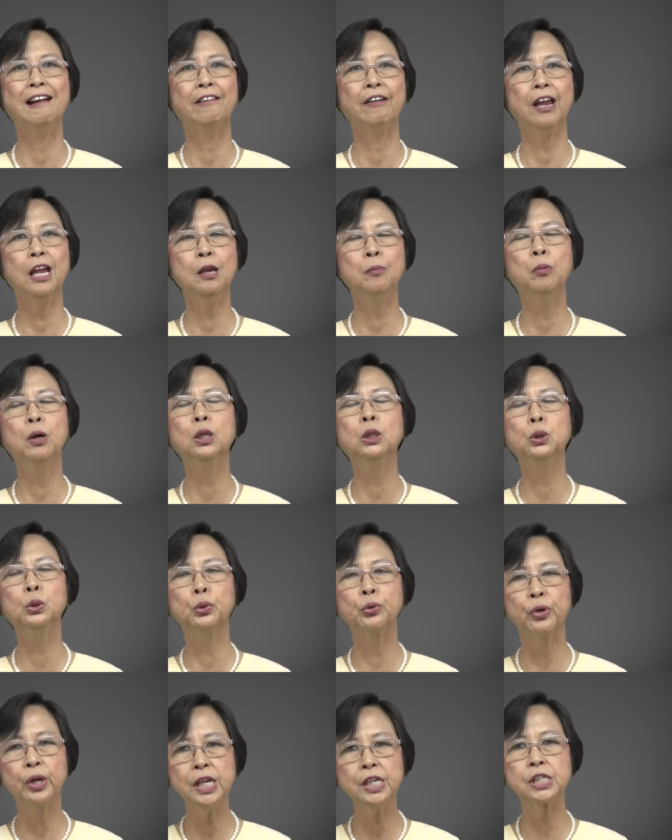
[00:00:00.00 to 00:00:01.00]
are able
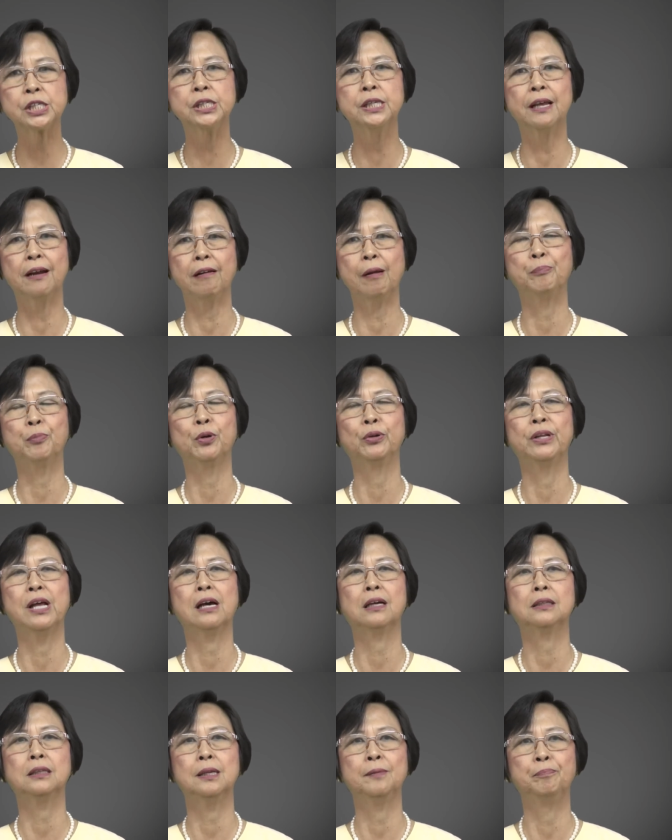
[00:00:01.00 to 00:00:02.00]
to reach the
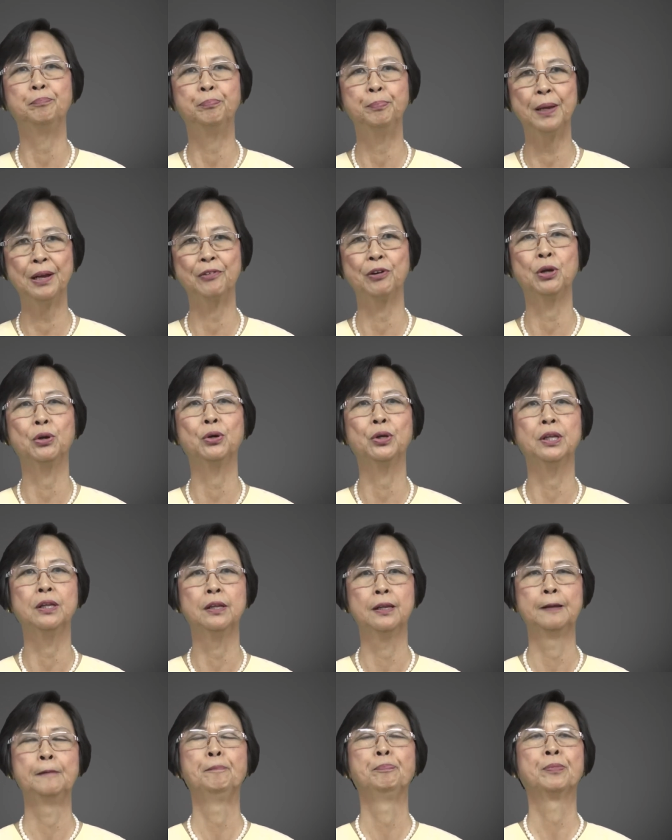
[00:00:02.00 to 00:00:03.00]
reproductive period.
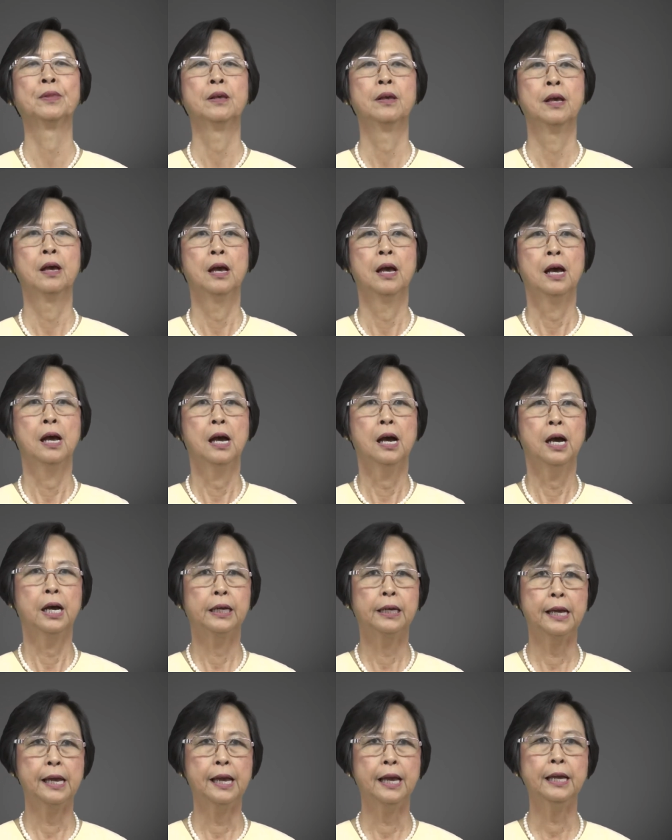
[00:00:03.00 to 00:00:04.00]

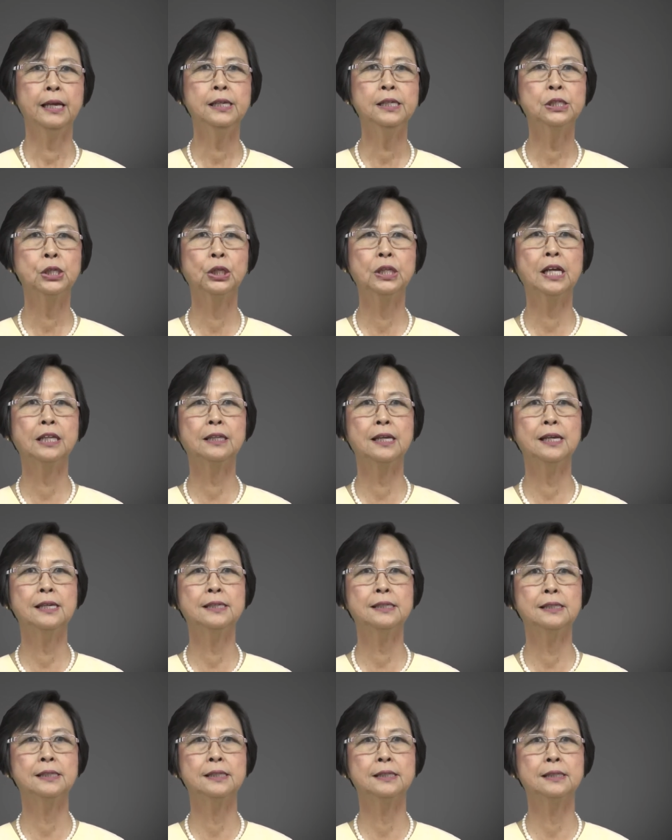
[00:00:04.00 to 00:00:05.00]
Okay, so that
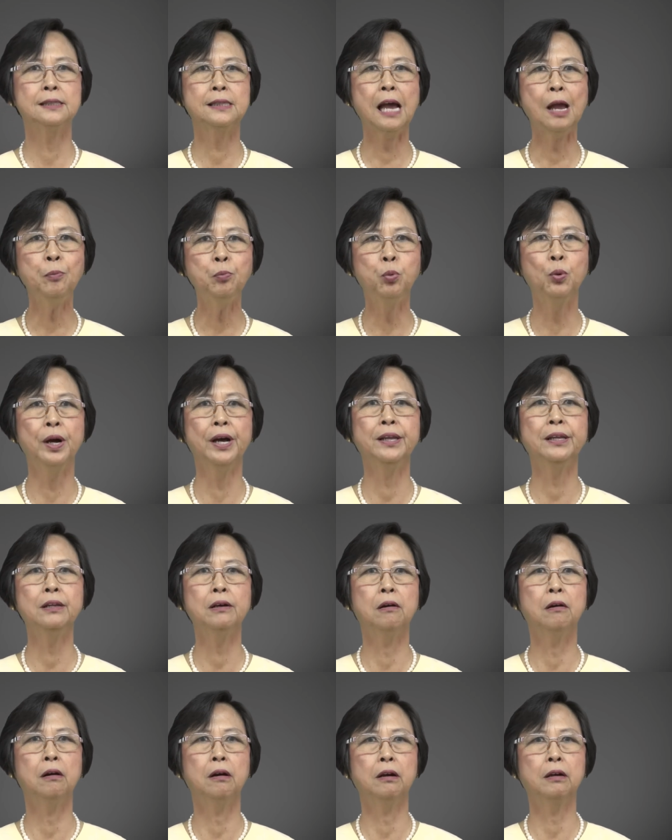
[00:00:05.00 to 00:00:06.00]
is type
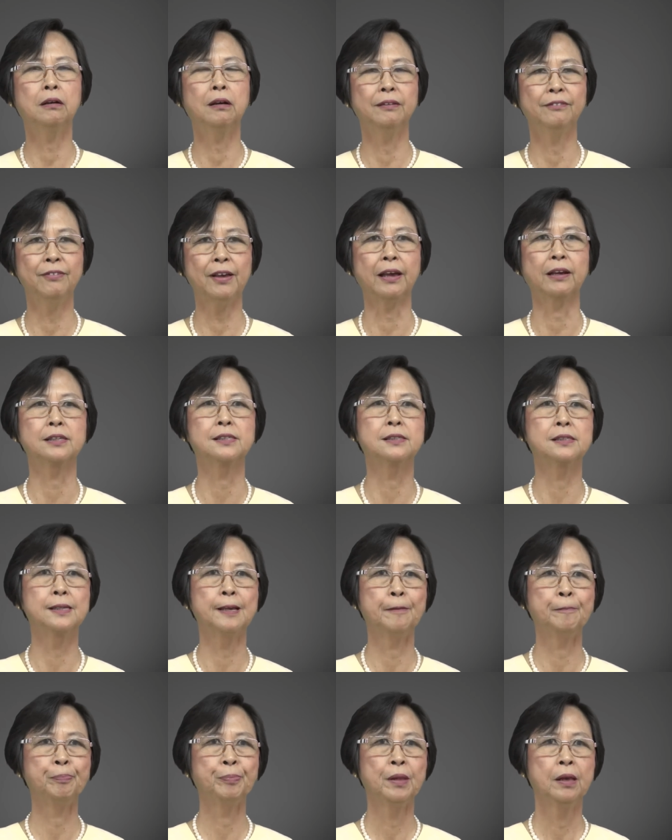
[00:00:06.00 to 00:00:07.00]
1 or
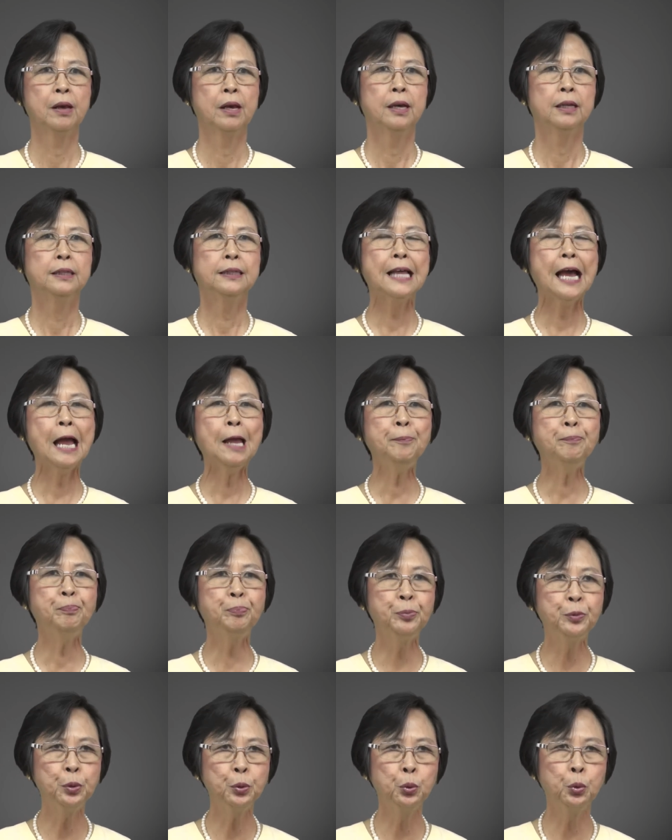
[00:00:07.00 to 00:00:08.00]
convex. Type
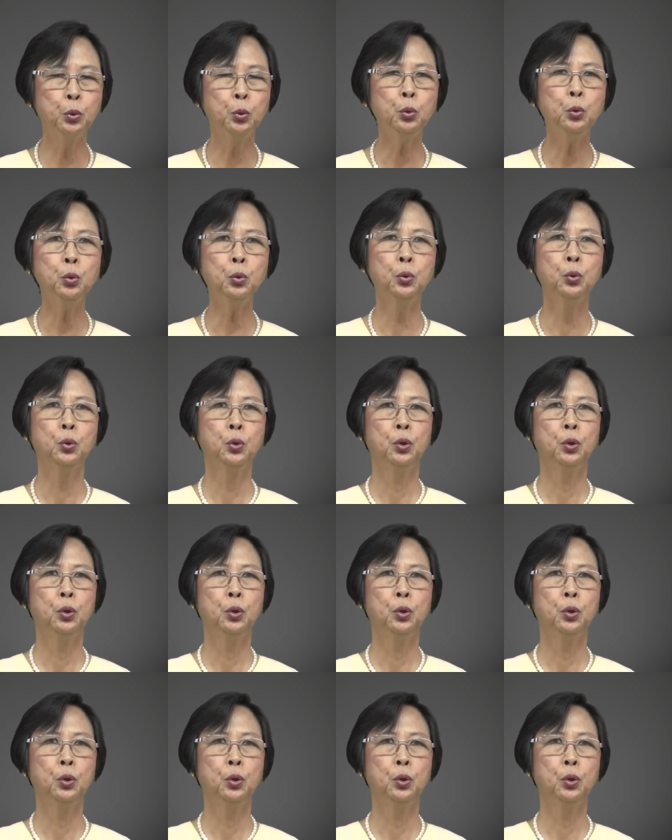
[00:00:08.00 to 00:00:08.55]
2